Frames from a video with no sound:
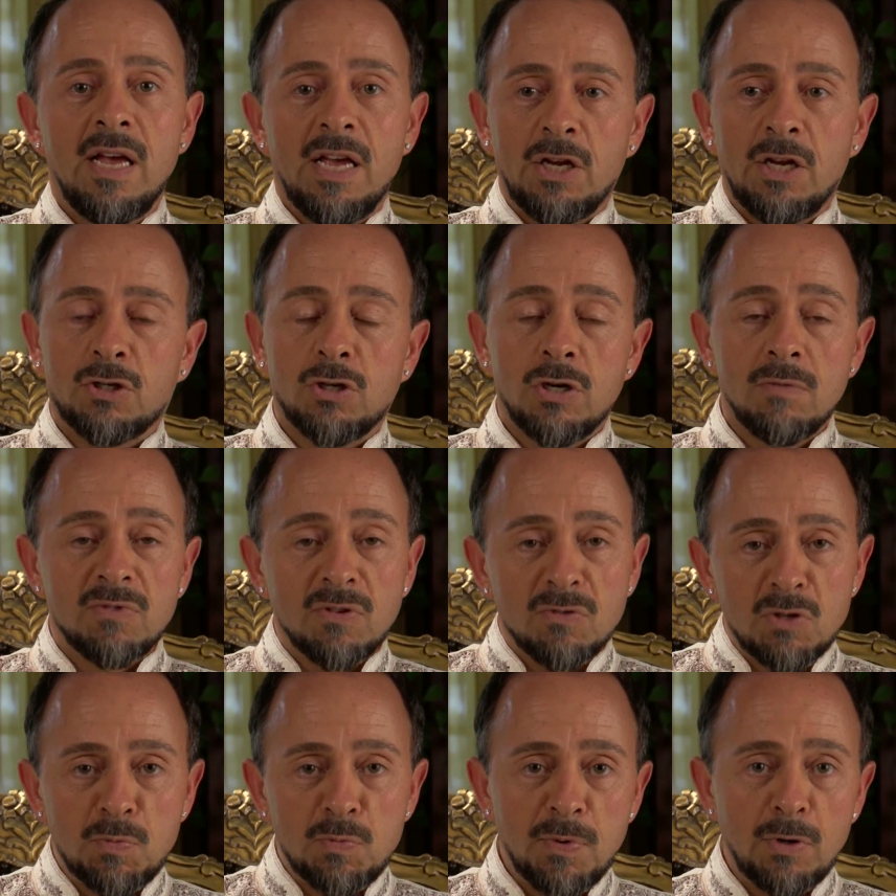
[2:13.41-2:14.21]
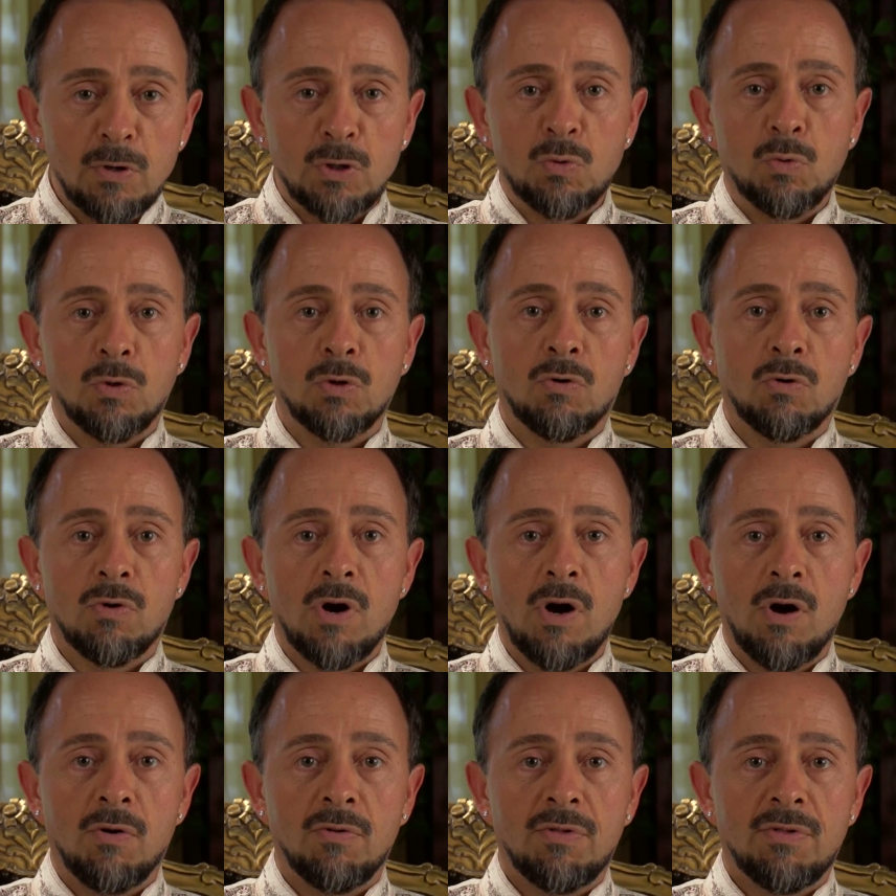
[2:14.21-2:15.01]
In terms of spiritual
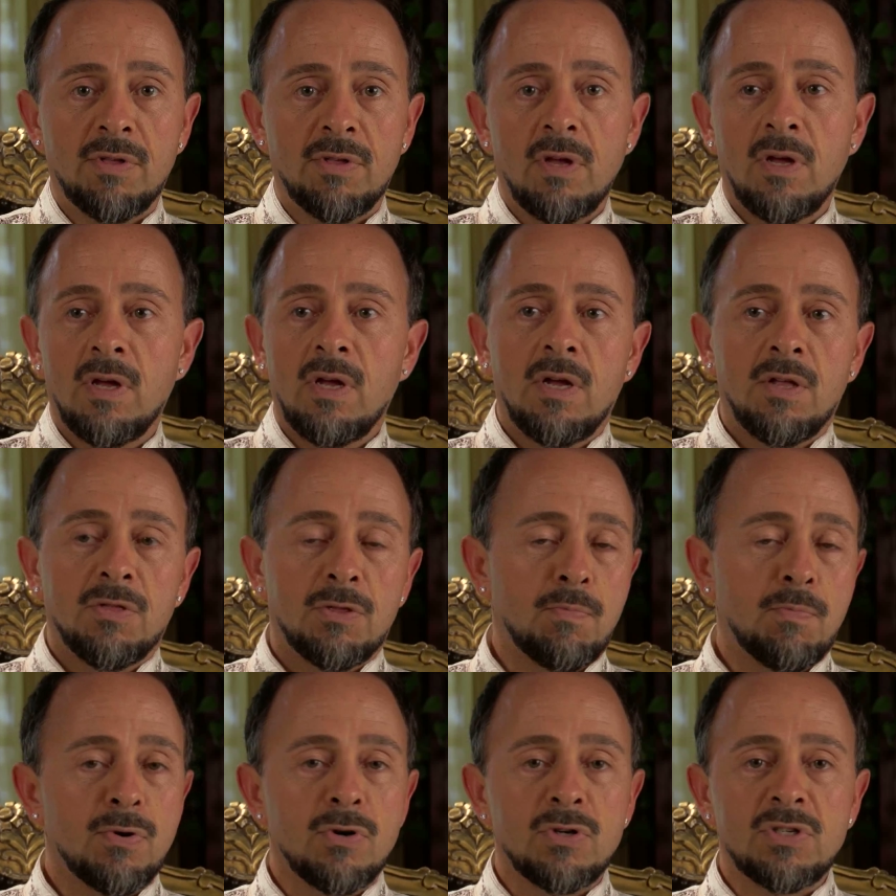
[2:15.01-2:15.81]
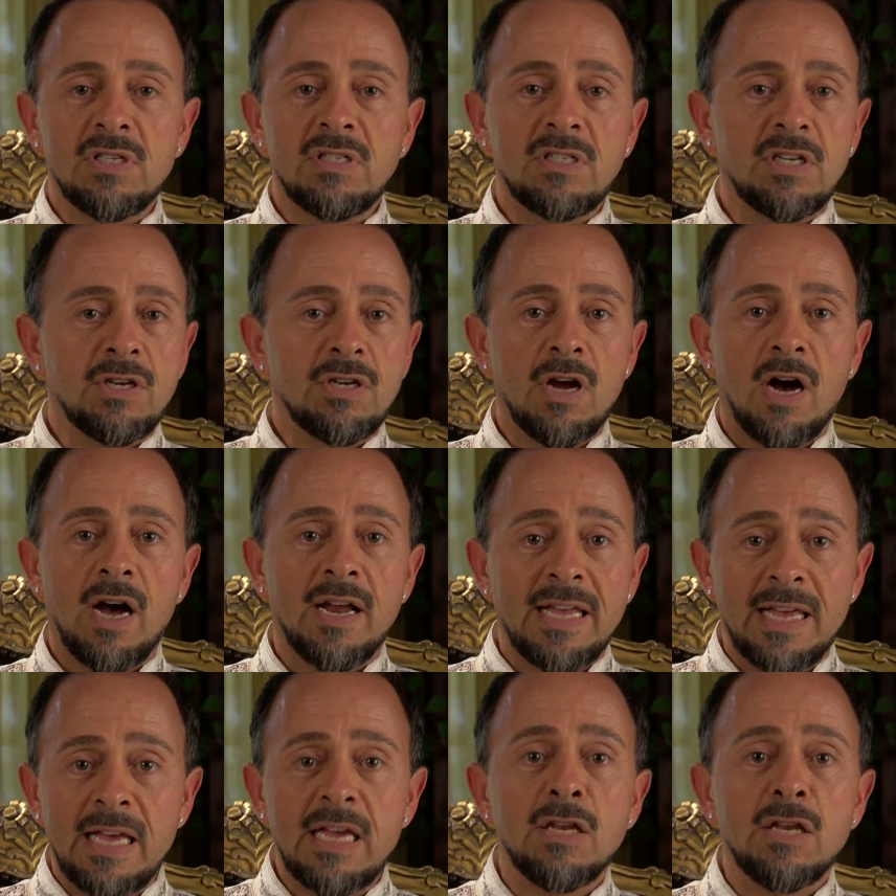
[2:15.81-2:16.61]
growth, the person did
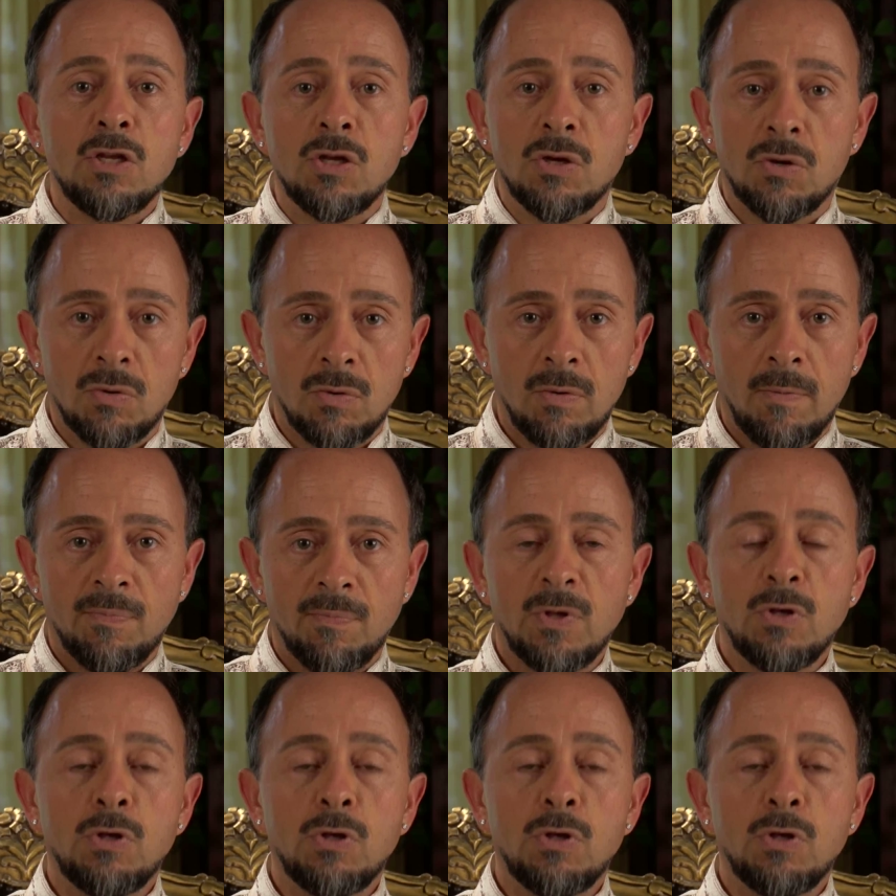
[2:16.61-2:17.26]
not hit you.